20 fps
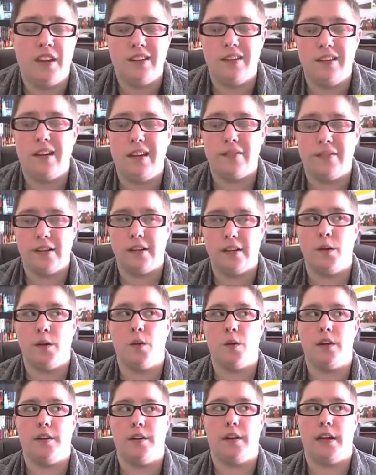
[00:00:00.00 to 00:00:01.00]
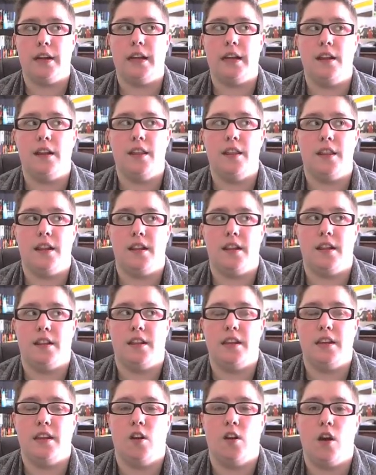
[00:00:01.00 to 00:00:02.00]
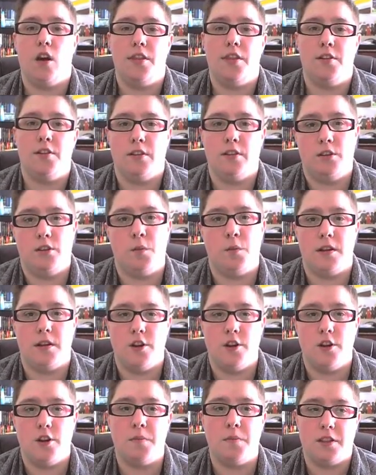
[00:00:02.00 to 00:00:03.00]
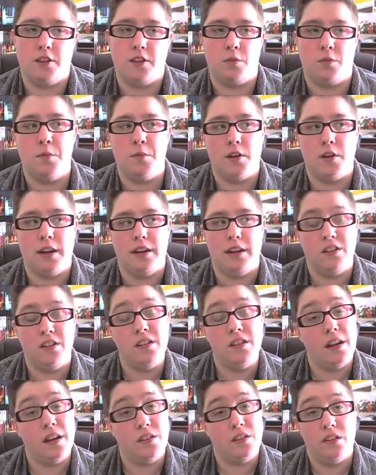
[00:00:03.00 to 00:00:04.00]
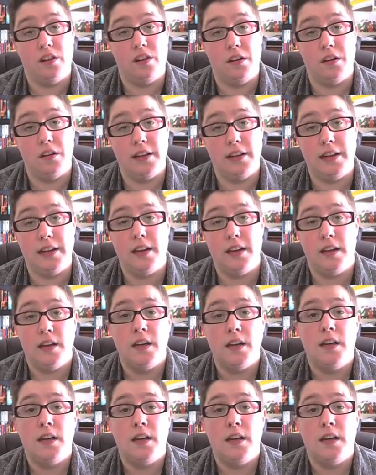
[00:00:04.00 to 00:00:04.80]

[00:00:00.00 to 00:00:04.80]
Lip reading: is definitely one in that the author is well known, but this book isn't necessarily.